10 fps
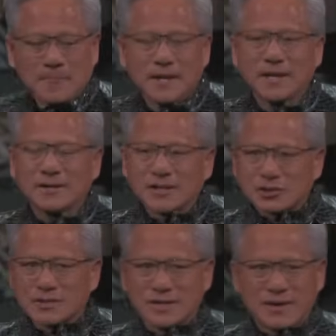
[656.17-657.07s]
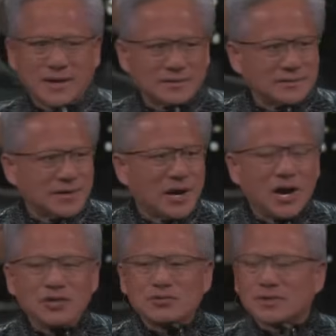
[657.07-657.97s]
In addition to that,
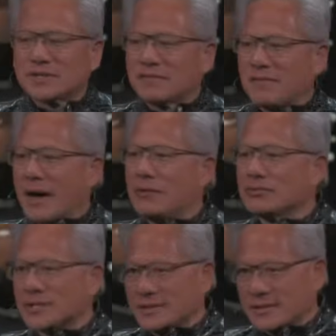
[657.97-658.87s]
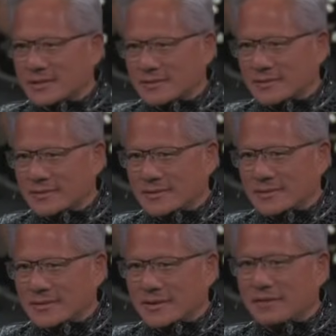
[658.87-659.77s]
hundreds of thousands
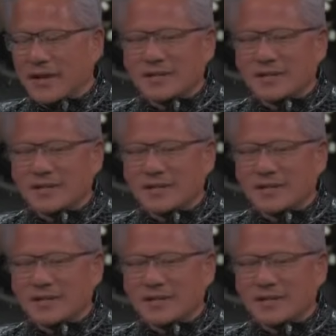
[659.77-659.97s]
of